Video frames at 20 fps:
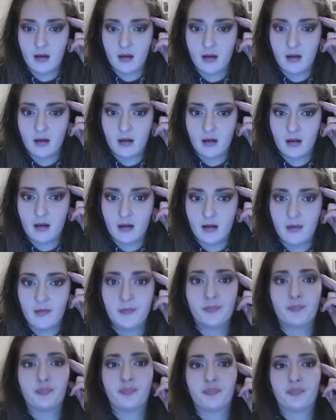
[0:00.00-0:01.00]
are
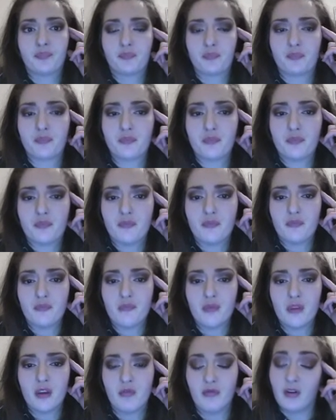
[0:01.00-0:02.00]

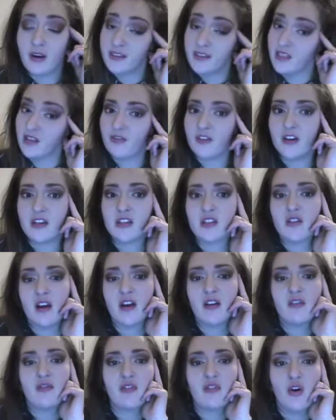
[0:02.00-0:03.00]
writing the first
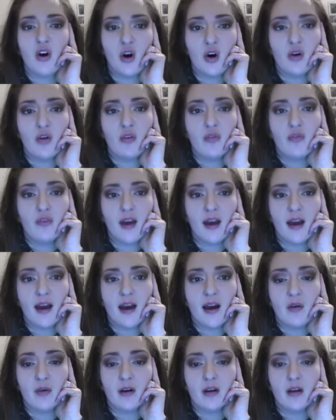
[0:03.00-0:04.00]
draft of
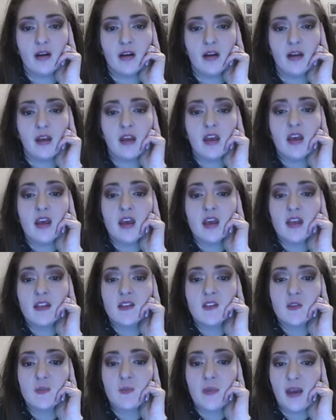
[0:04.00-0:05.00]
our
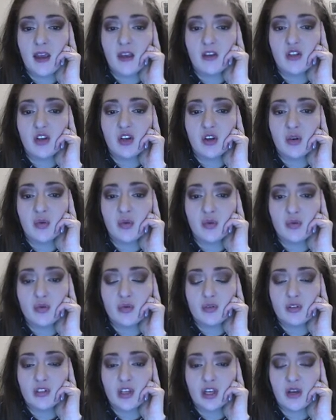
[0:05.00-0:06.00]
speech and
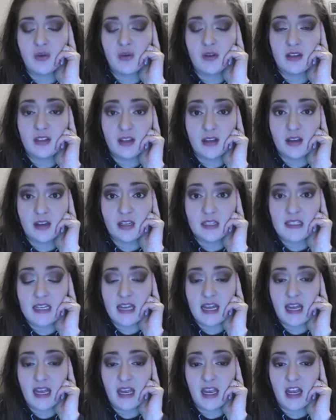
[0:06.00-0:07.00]
also
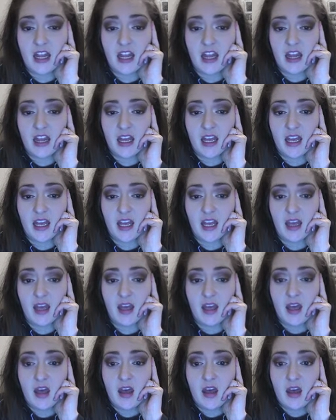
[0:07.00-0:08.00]
dirting the
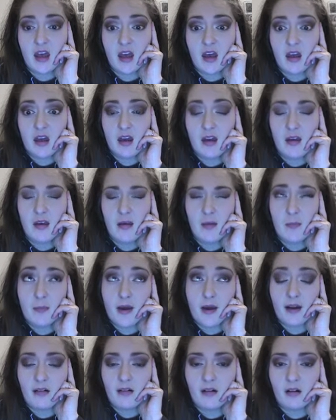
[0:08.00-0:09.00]

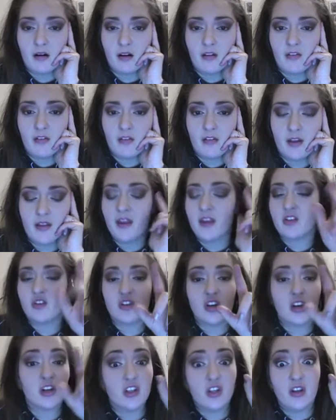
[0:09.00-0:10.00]
paragraph, the
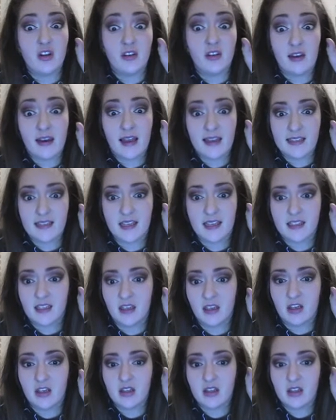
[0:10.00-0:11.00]
introduction that you did last
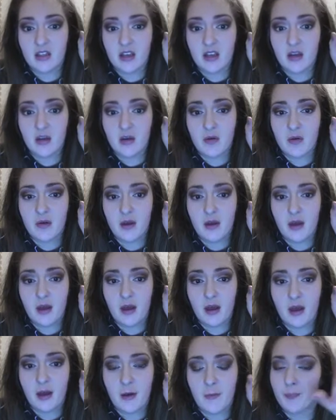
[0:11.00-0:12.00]
lesson. So
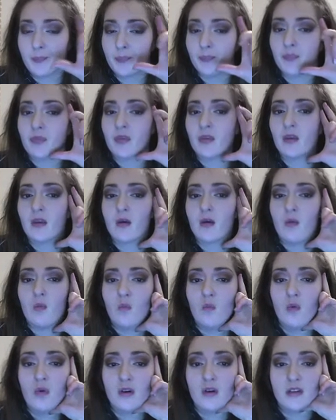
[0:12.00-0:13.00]

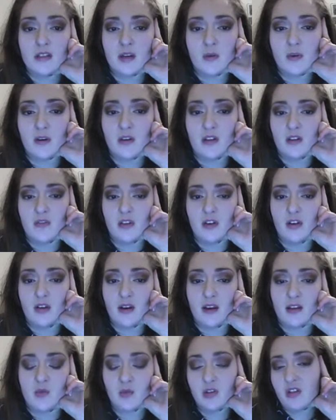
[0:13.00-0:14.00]
what I want you to do
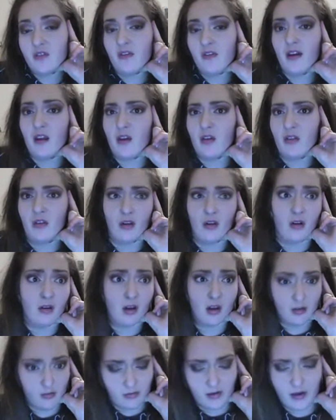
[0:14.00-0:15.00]
now is watch the video that you're
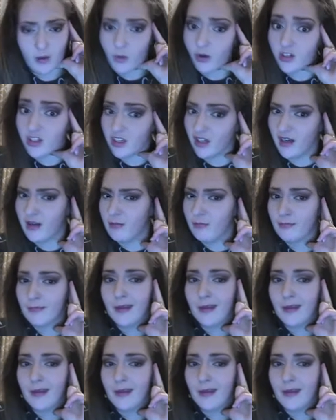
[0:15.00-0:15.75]
hopefully watching now